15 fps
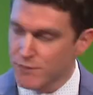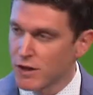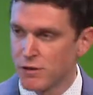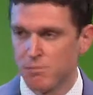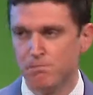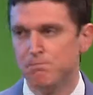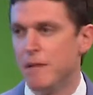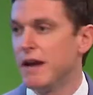
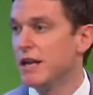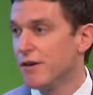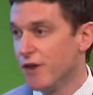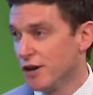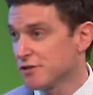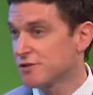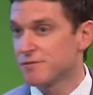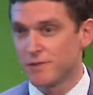Many of
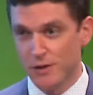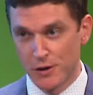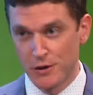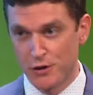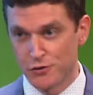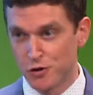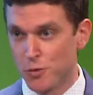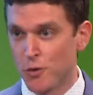us in
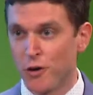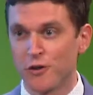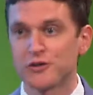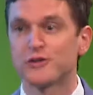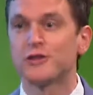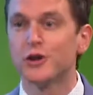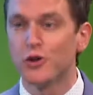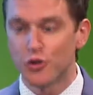this room are
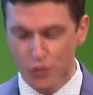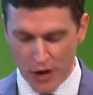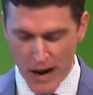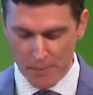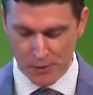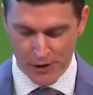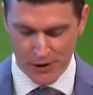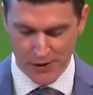still
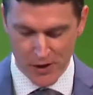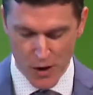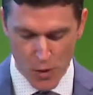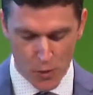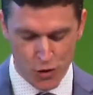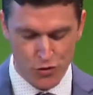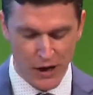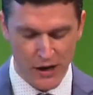grappling
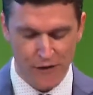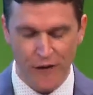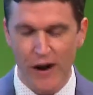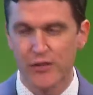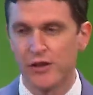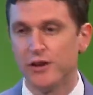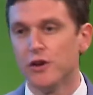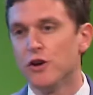with trying to
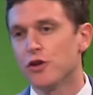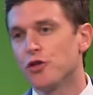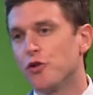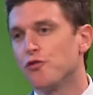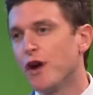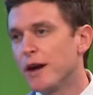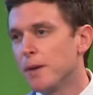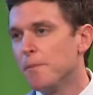find the, the
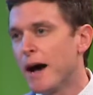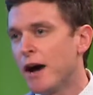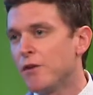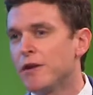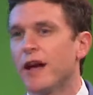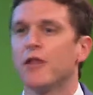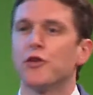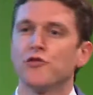right amount
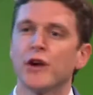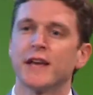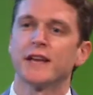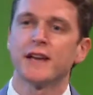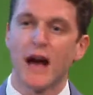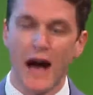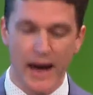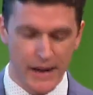and the right
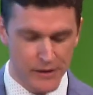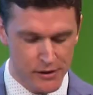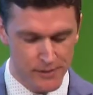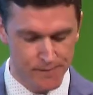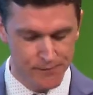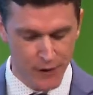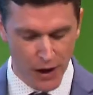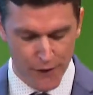kind
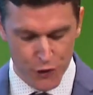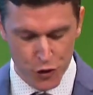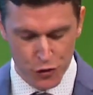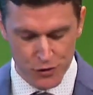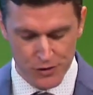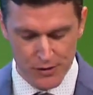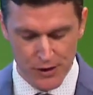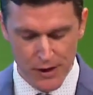of
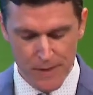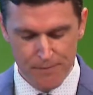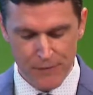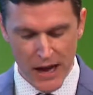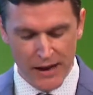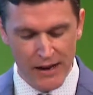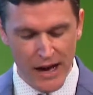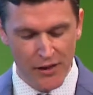use
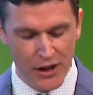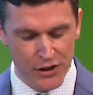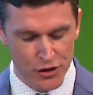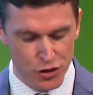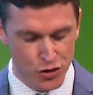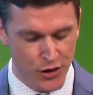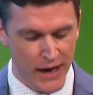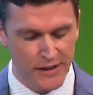and not let it
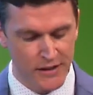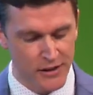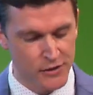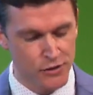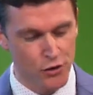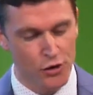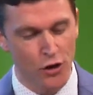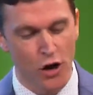distract us
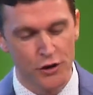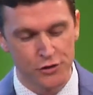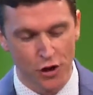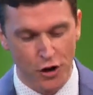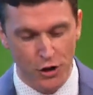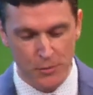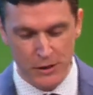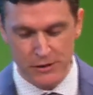or cause
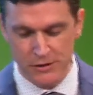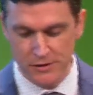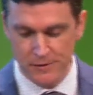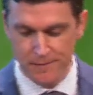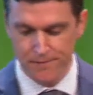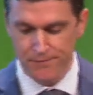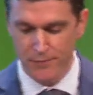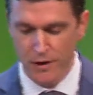arguments.
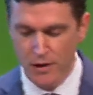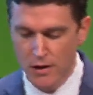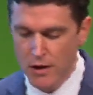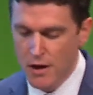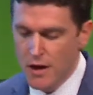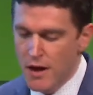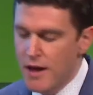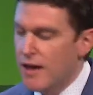
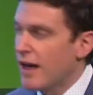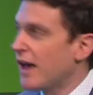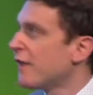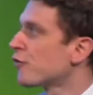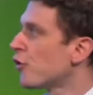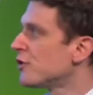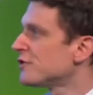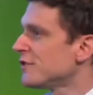And of
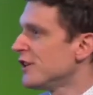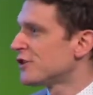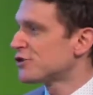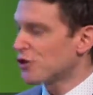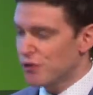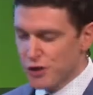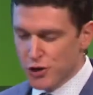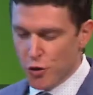course, it's
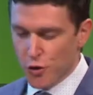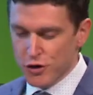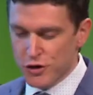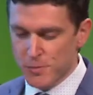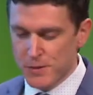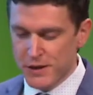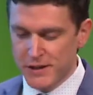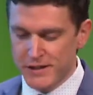certainly going to
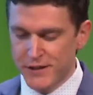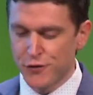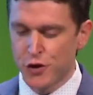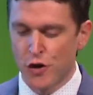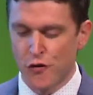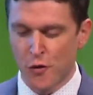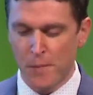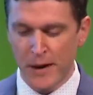be
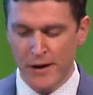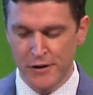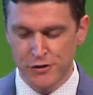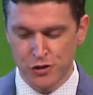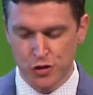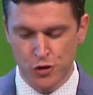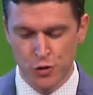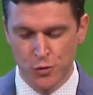difficult for
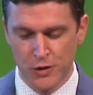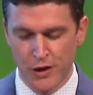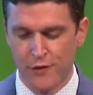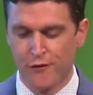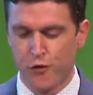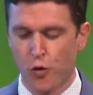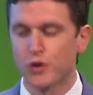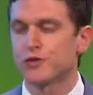parents to
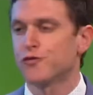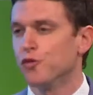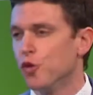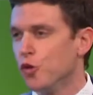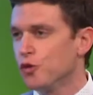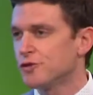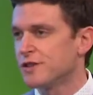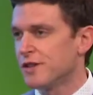enforce
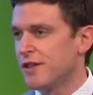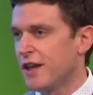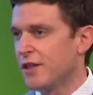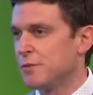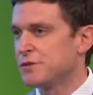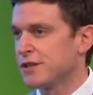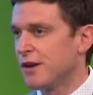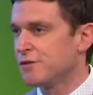rules that they
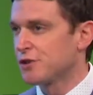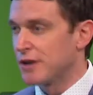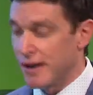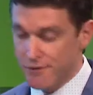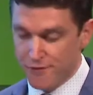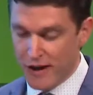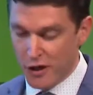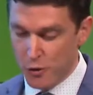themselves are
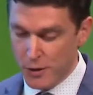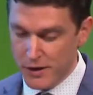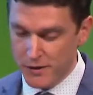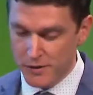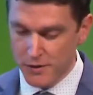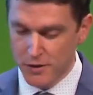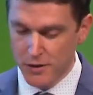not following.